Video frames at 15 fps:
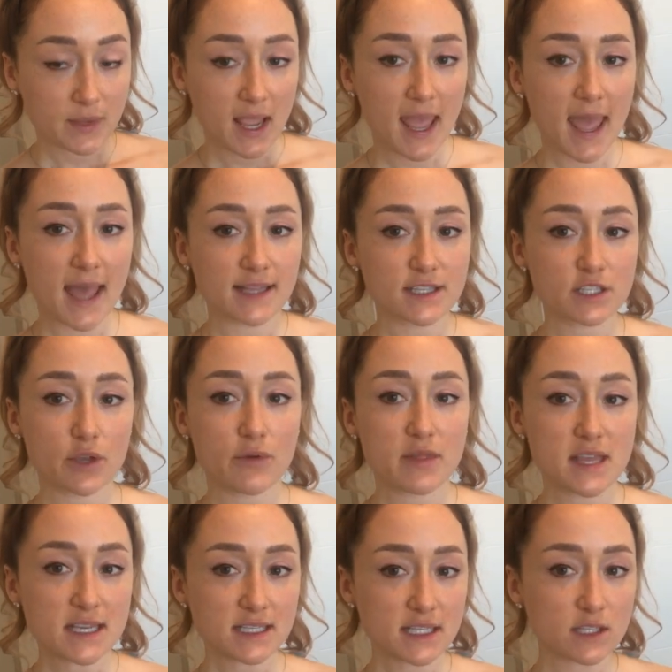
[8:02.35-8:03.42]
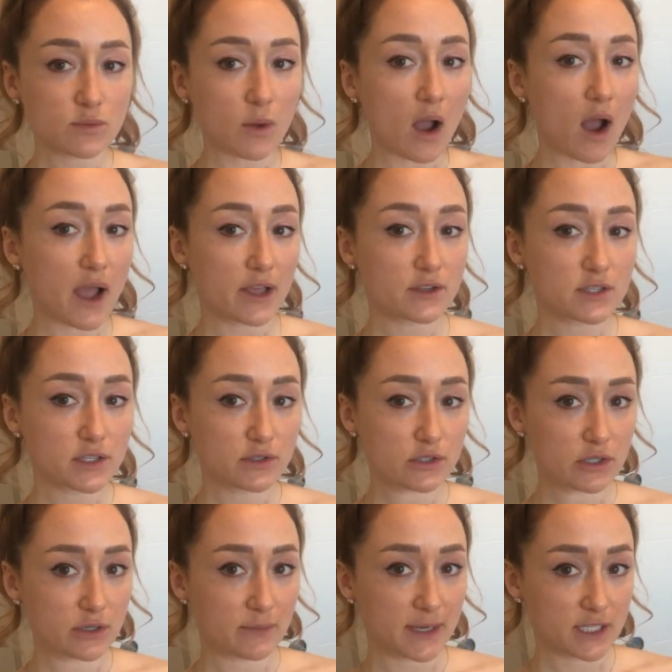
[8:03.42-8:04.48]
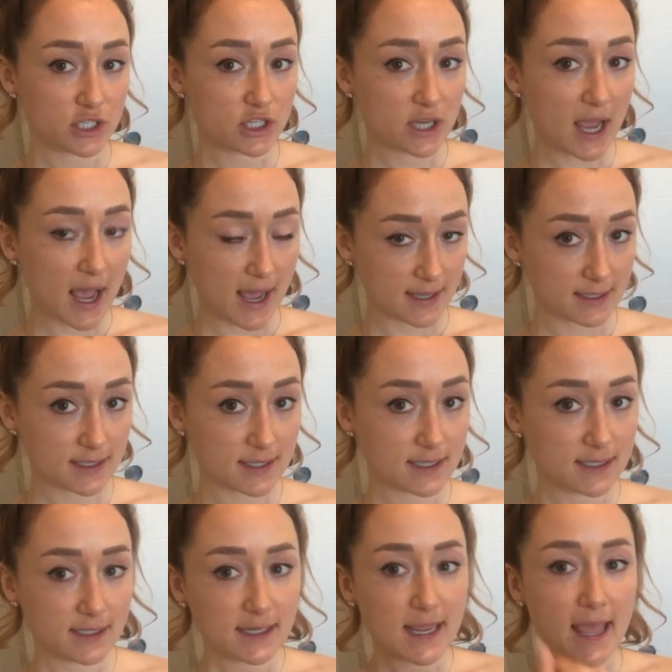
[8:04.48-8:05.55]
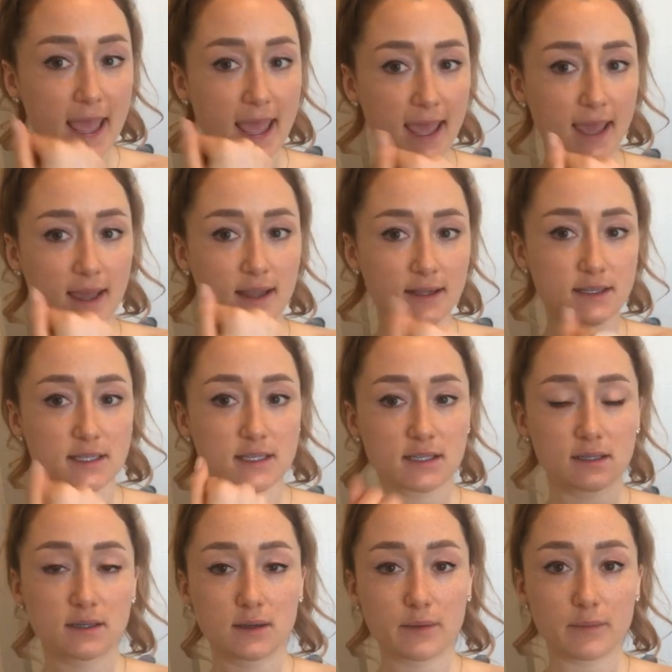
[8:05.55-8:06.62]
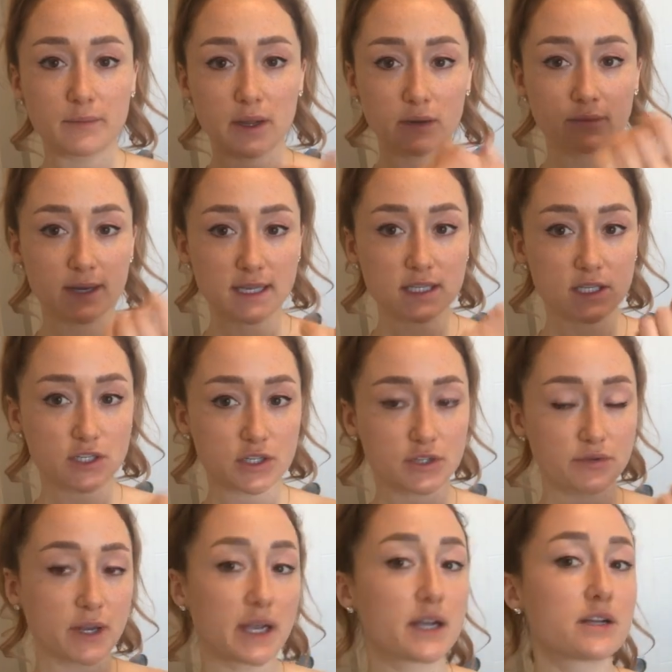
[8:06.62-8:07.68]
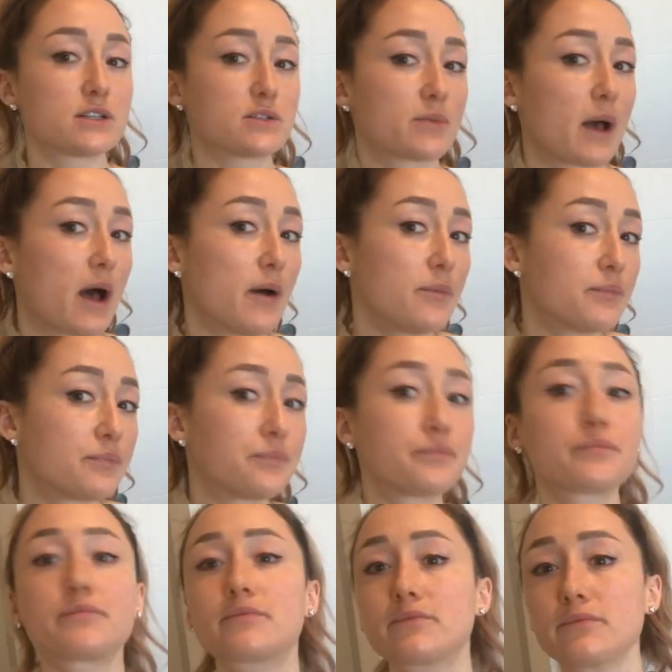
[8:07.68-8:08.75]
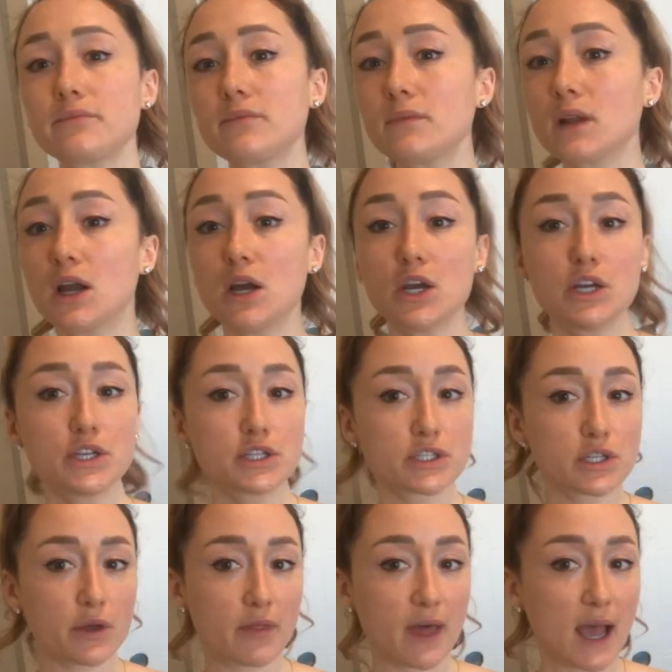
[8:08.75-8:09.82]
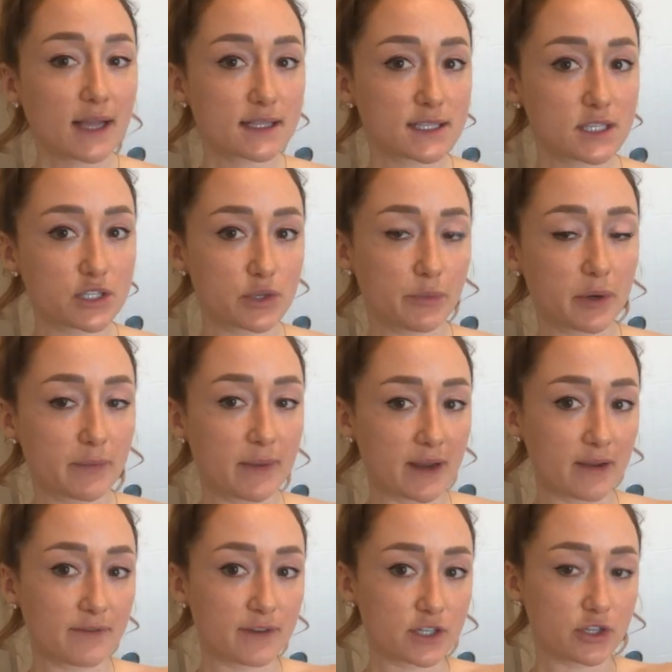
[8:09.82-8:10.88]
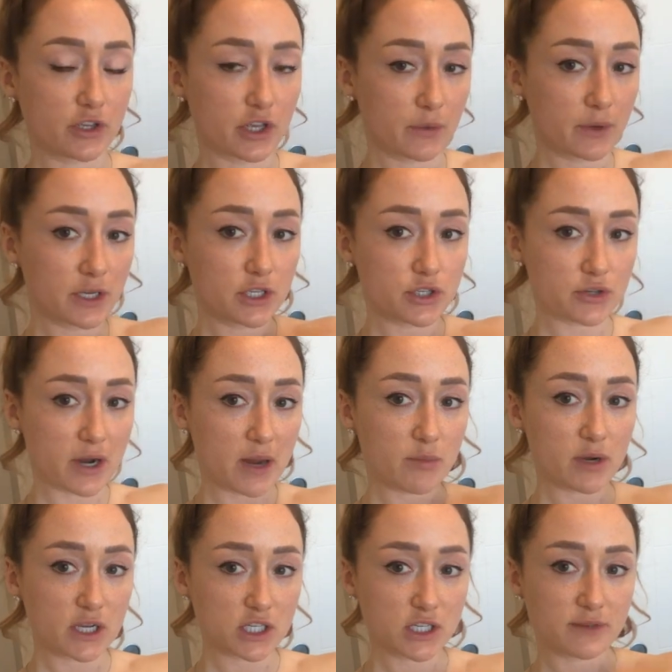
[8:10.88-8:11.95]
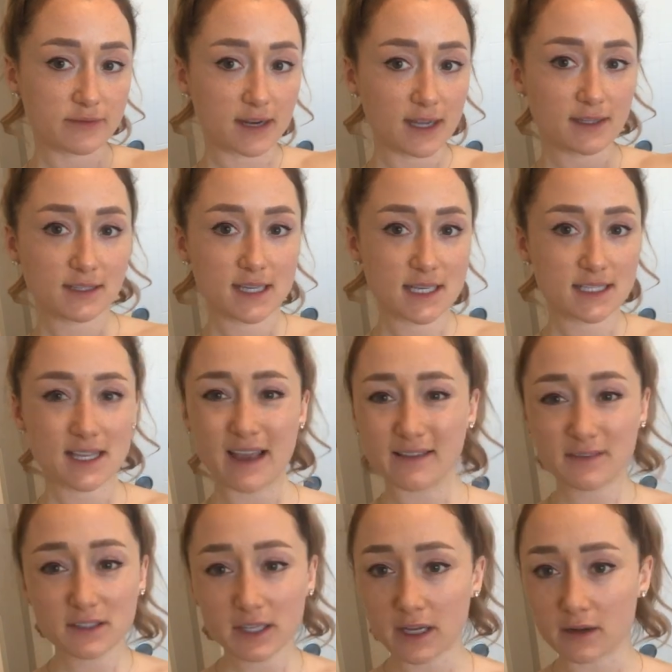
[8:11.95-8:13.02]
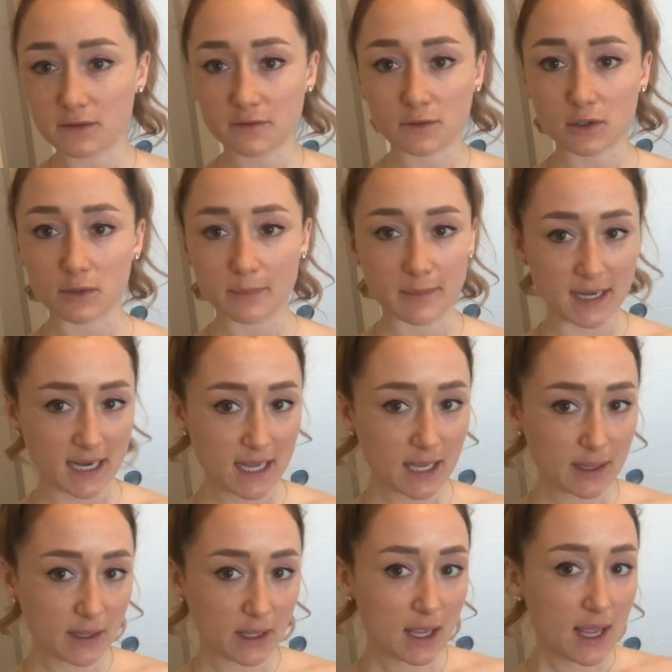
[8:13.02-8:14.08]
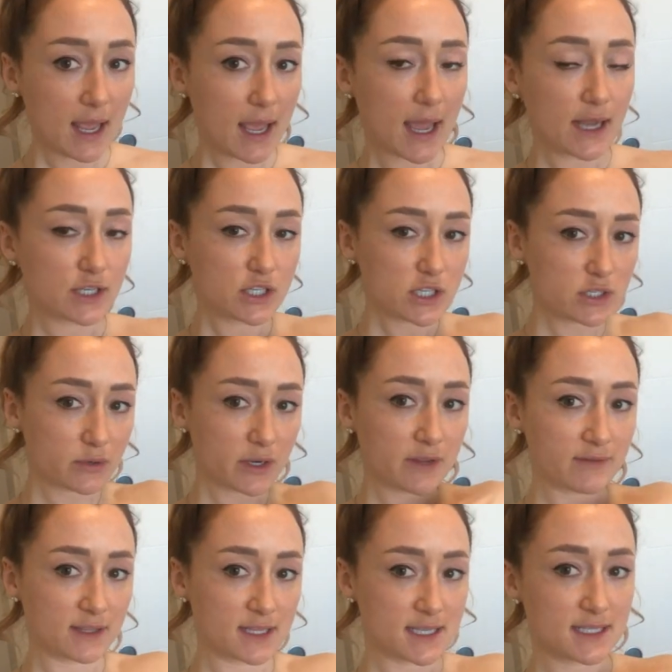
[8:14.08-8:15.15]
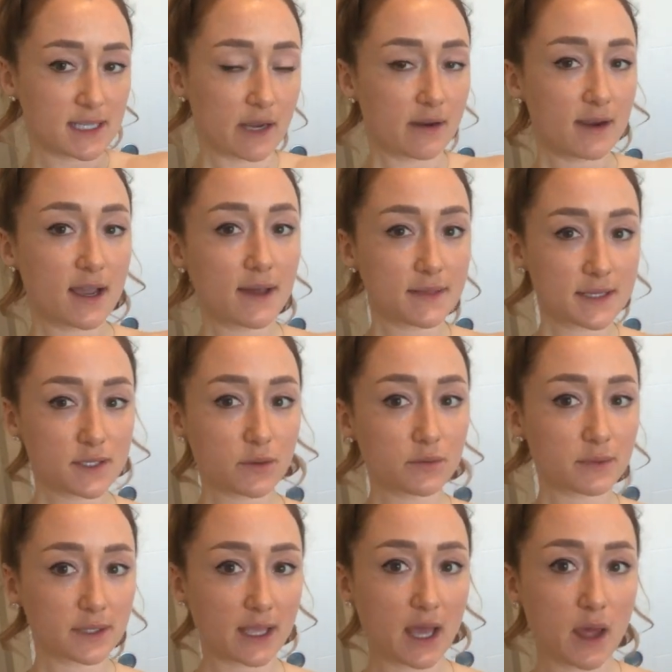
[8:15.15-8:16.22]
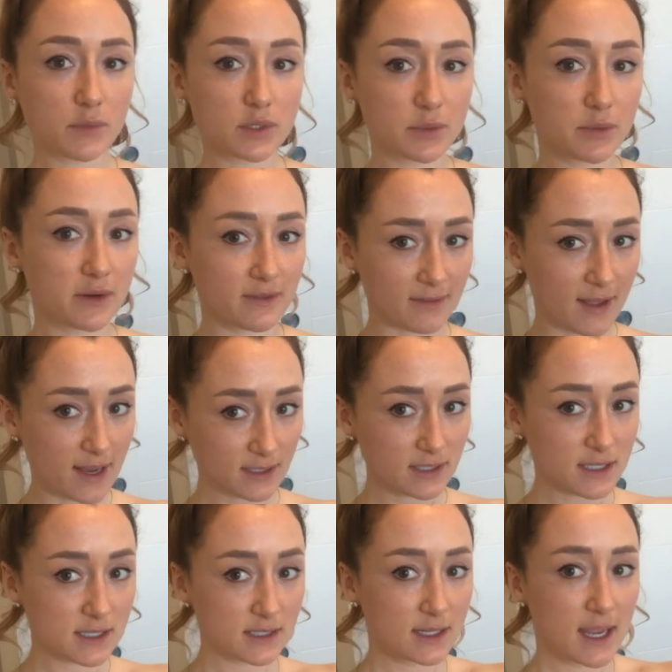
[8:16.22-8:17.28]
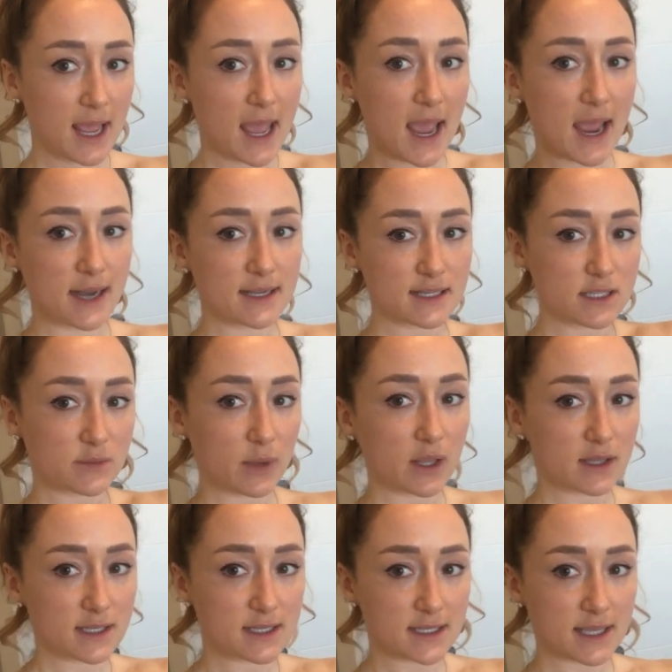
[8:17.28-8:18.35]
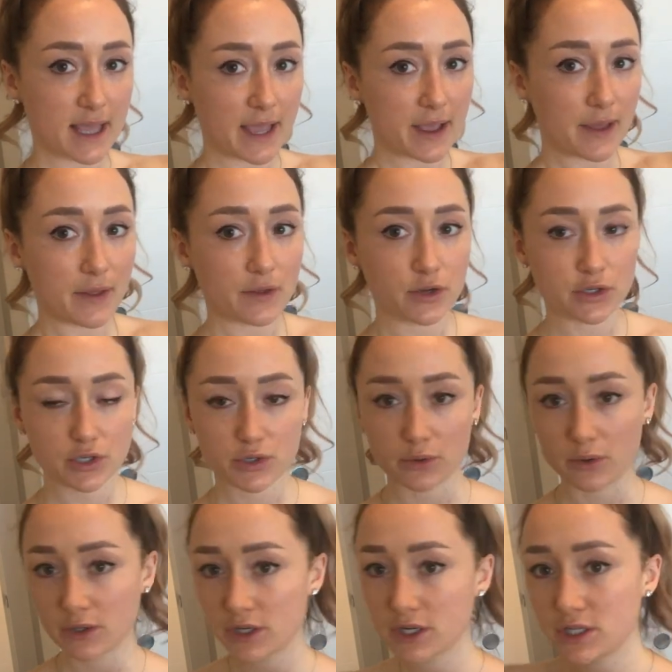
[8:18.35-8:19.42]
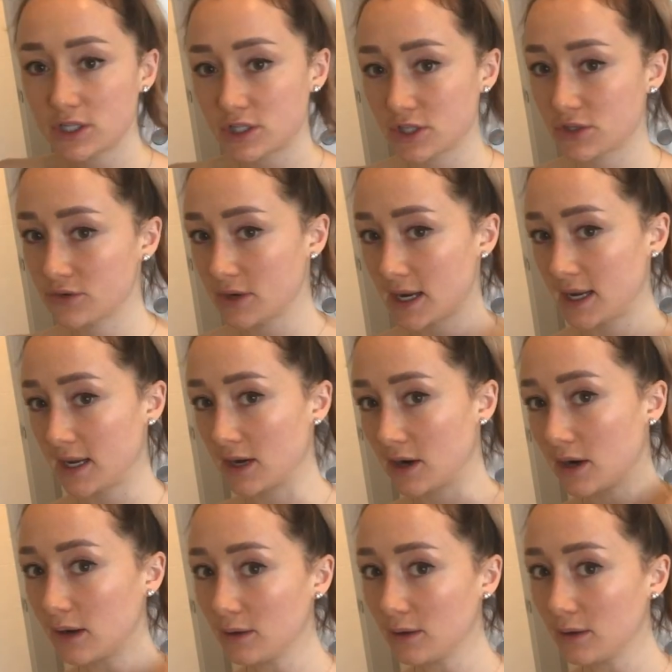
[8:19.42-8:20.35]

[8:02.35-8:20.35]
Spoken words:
And so this is what I also do to my chest and my wrist, just right here as well. So that's super beneficial. You want to dry brush for at least, I feel like, a full minute. And just sort of in this area, this will really help to prevent. And as well as like your shoulders, just right here.